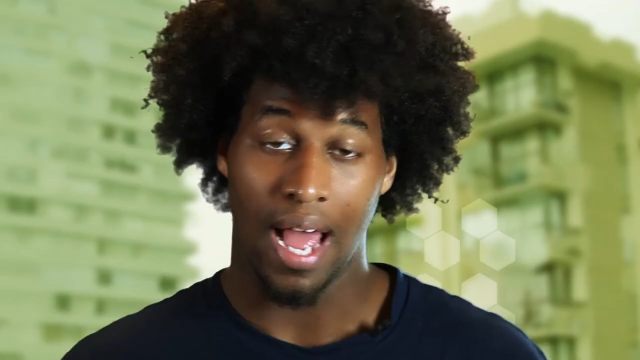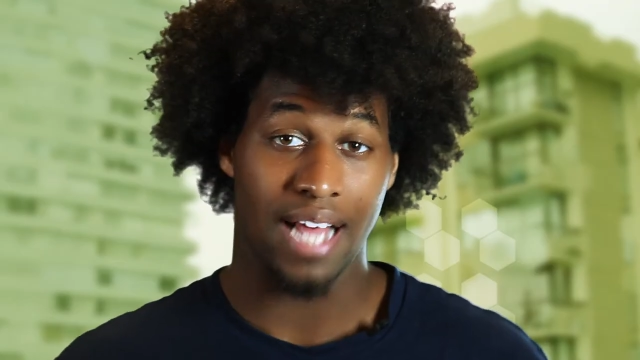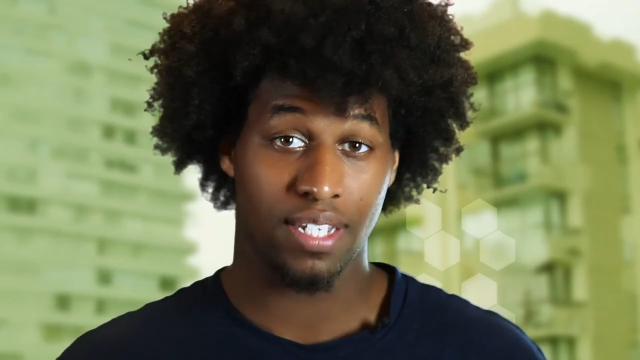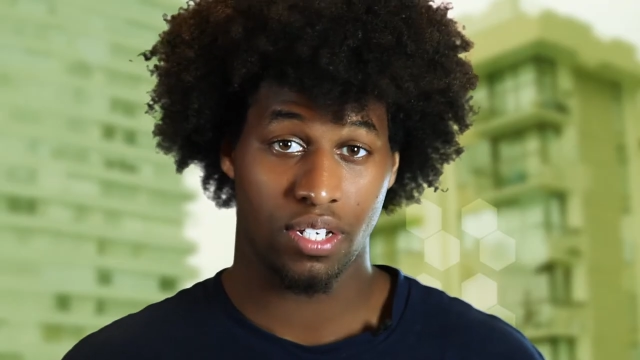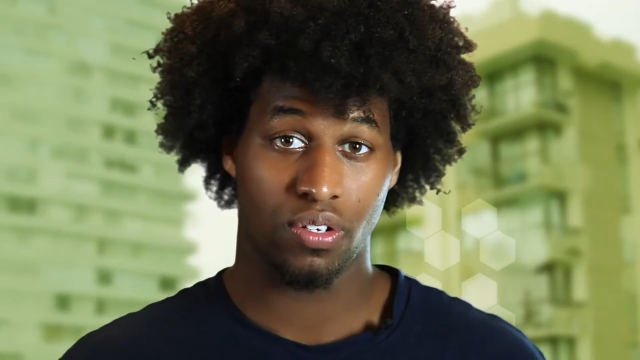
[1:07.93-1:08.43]

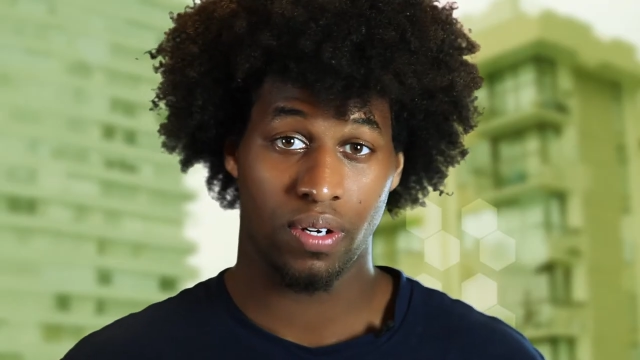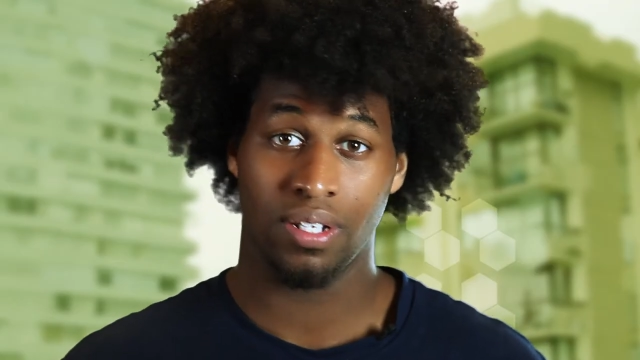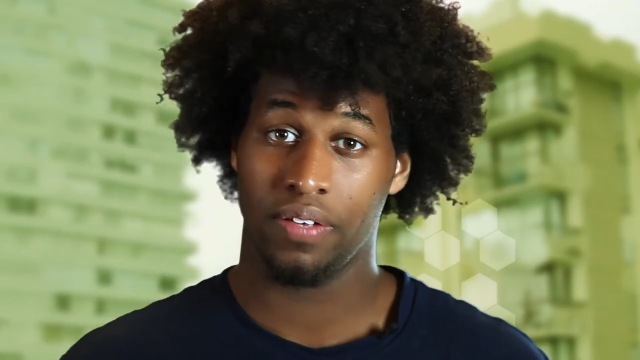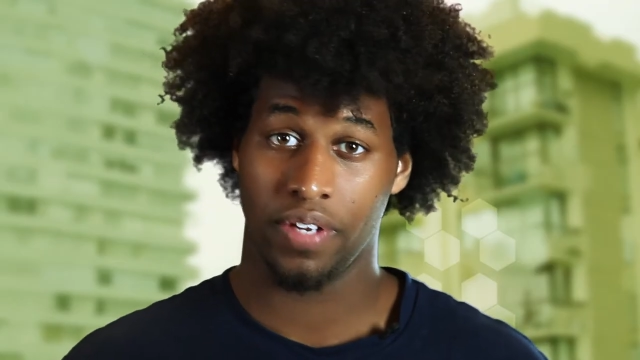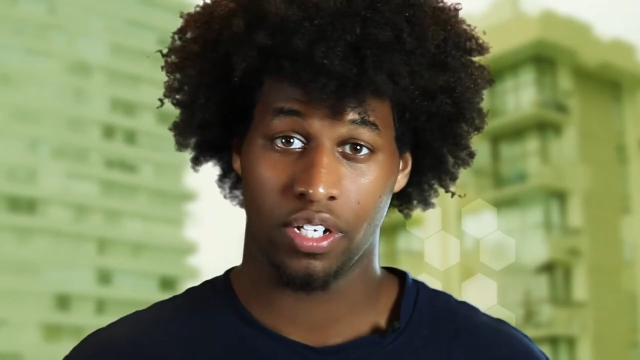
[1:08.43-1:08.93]
As a
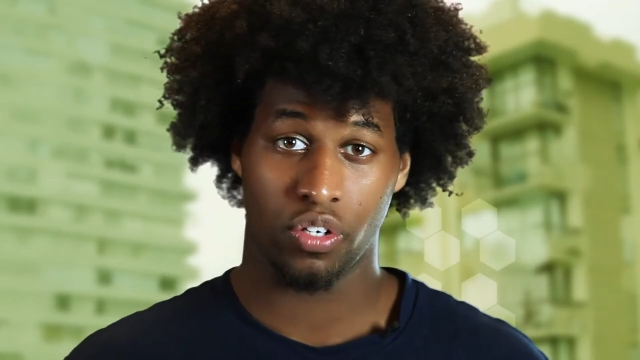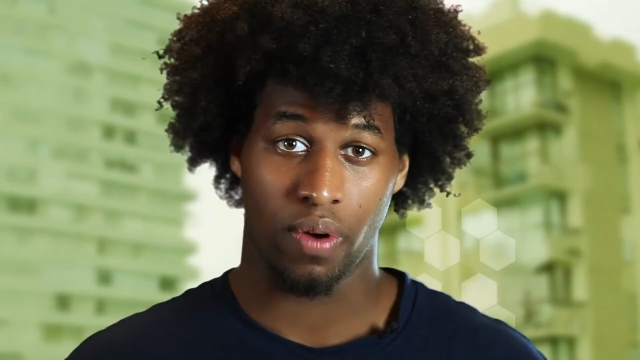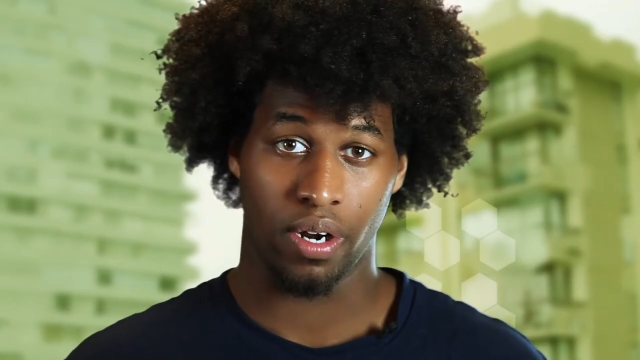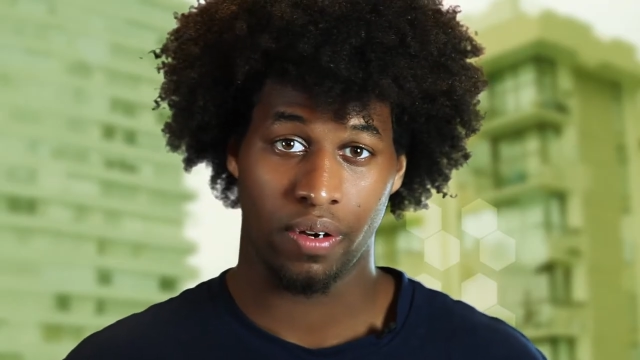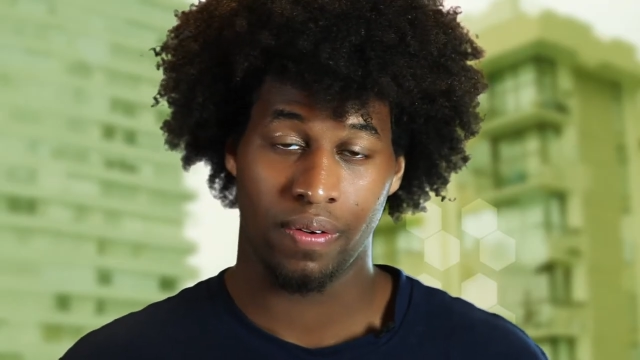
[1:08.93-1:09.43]
student living in
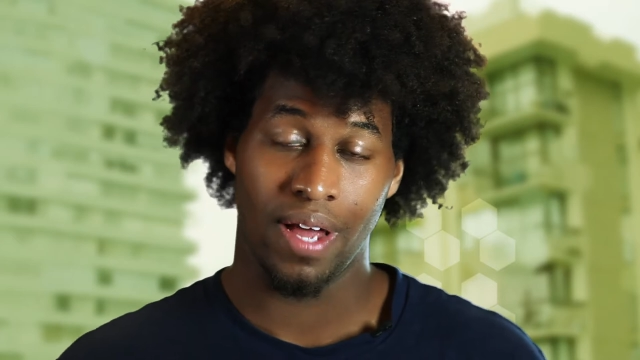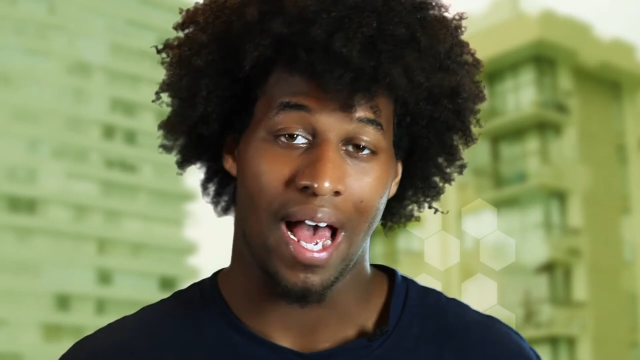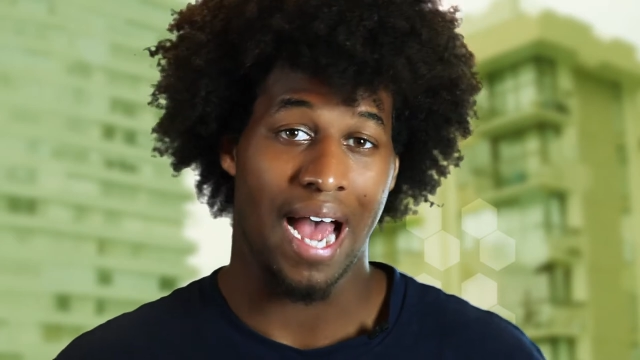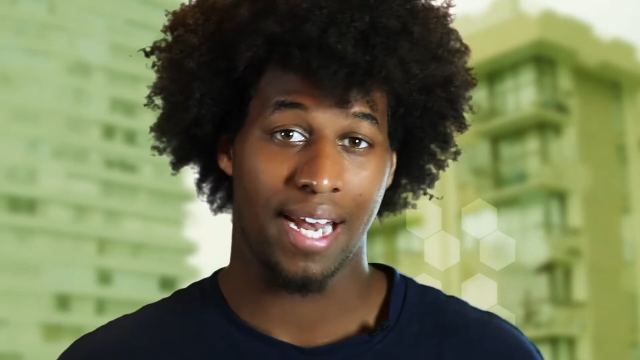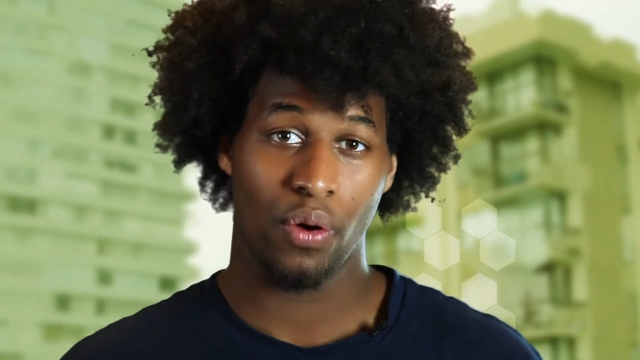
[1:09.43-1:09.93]
Toronto,
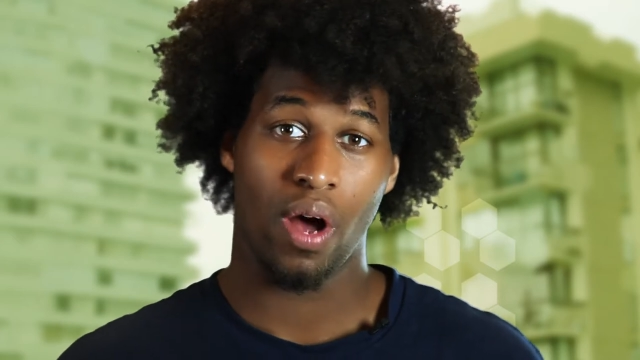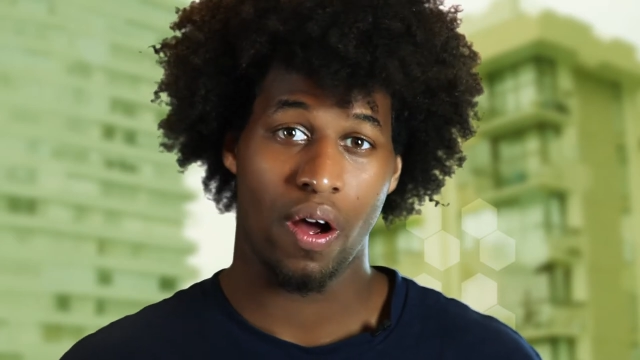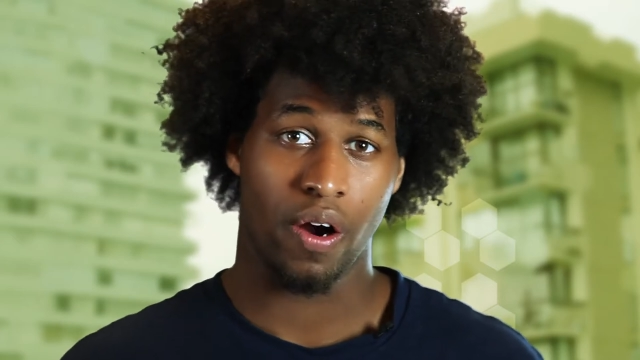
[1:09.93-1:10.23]
I know how